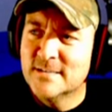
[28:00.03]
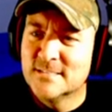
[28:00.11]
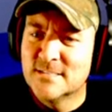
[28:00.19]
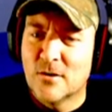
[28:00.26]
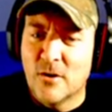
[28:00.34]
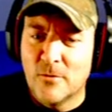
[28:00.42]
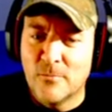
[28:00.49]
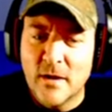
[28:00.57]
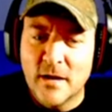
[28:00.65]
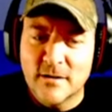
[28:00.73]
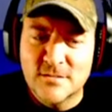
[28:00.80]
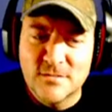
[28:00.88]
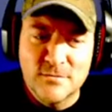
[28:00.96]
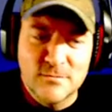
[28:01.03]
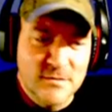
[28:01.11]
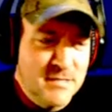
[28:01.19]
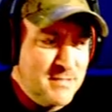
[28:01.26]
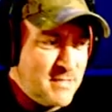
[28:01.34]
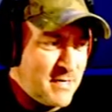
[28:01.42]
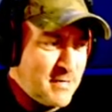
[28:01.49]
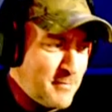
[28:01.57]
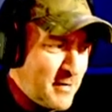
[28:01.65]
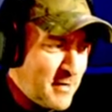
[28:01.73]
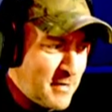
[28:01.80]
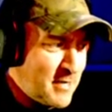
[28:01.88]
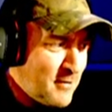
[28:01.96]
I'm actually really excited about
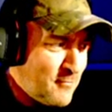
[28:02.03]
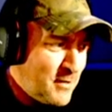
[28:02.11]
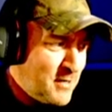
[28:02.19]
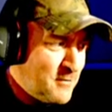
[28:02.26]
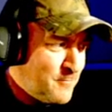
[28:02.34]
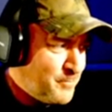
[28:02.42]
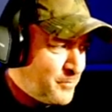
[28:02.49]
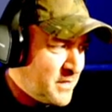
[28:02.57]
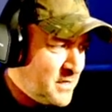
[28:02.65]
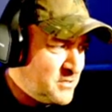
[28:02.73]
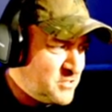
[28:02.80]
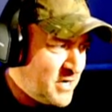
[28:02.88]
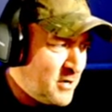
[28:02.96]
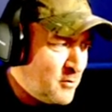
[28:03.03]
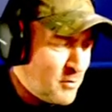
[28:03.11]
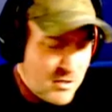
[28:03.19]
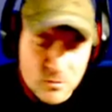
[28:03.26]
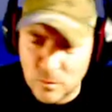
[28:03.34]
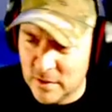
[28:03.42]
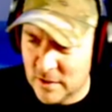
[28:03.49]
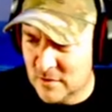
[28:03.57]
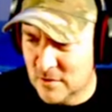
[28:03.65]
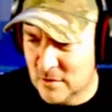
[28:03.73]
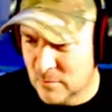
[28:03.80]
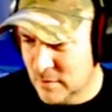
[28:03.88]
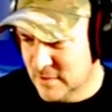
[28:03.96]
it. I can't wait. January
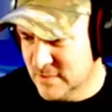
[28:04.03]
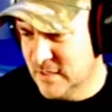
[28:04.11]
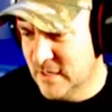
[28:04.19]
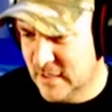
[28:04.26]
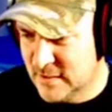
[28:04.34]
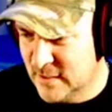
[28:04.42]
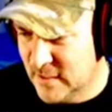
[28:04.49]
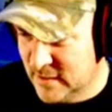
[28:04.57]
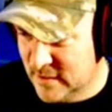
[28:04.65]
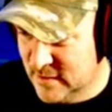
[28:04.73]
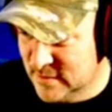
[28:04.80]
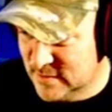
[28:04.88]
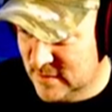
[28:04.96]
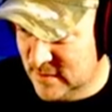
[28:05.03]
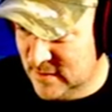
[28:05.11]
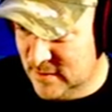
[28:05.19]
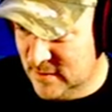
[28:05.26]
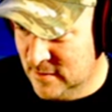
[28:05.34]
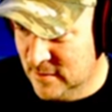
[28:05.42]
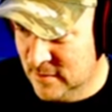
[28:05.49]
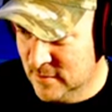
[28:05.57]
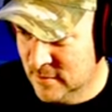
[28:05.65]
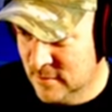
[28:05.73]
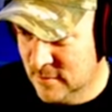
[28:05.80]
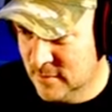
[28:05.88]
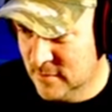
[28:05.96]
23rd. What is today? Today is the
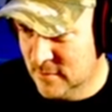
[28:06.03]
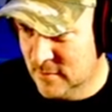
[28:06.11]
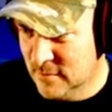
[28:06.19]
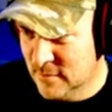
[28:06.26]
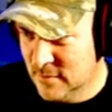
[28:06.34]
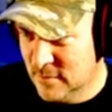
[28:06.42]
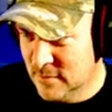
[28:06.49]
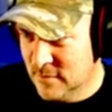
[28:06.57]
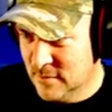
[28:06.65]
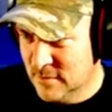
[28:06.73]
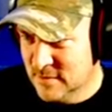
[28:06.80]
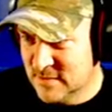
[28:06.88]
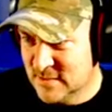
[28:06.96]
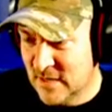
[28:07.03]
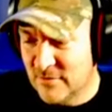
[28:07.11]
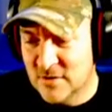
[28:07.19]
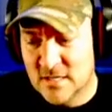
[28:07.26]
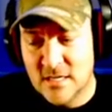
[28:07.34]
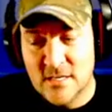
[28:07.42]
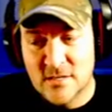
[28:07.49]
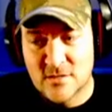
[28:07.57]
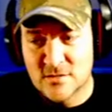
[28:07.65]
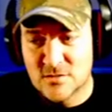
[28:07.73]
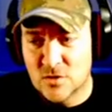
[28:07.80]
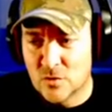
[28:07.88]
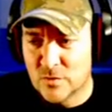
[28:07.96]
17th.
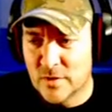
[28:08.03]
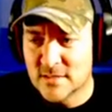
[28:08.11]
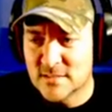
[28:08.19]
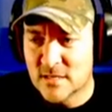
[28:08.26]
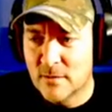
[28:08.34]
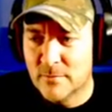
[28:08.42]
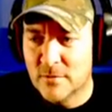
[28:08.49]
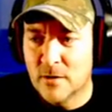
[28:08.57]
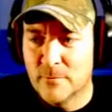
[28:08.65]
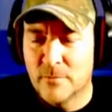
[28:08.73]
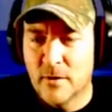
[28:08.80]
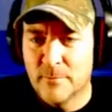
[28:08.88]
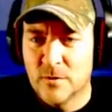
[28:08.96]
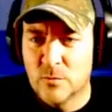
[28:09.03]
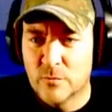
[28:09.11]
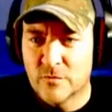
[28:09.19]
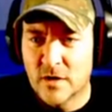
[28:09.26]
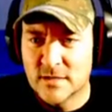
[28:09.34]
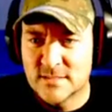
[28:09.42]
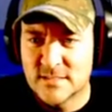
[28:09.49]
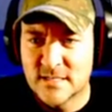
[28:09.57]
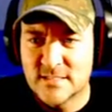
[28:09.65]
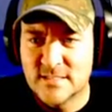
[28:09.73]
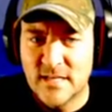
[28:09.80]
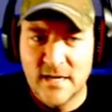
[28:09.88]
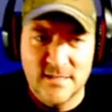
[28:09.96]
So that's coming up. I mean, we've got
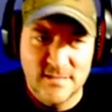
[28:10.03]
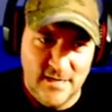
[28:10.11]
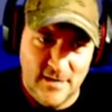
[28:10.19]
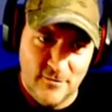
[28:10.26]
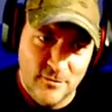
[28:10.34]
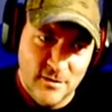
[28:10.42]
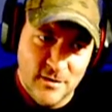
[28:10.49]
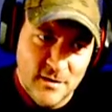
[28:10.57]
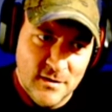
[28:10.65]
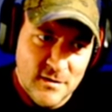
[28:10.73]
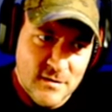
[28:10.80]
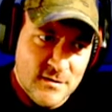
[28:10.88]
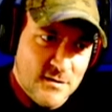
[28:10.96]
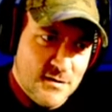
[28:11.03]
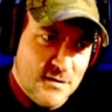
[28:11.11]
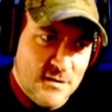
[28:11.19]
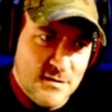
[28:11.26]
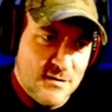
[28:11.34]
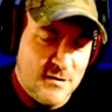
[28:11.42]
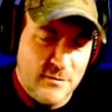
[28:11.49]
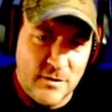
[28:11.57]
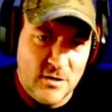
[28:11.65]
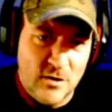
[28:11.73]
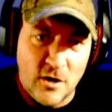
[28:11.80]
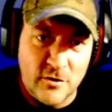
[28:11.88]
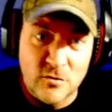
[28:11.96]
6 days now. I mean,
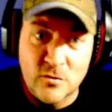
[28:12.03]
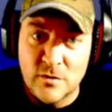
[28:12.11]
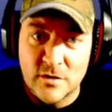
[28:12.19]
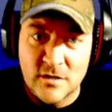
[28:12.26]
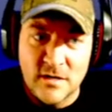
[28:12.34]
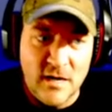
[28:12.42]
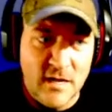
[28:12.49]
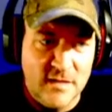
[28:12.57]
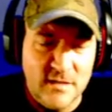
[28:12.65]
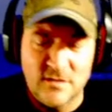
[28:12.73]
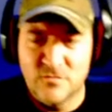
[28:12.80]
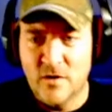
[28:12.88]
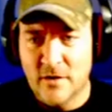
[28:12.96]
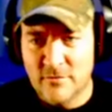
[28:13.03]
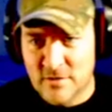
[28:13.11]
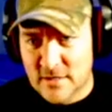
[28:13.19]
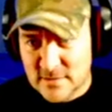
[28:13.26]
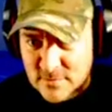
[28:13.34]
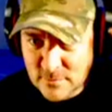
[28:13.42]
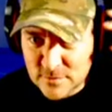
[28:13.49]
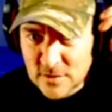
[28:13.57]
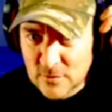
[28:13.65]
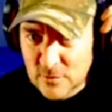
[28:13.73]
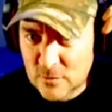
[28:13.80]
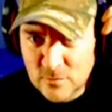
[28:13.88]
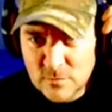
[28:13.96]
not including today. That's 5 days.
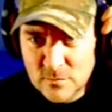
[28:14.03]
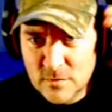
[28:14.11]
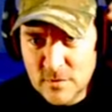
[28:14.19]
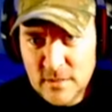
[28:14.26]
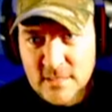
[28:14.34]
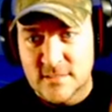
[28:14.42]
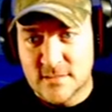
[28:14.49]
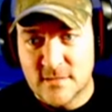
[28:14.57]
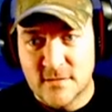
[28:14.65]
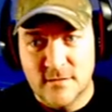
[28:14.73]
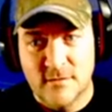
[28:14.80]
So that's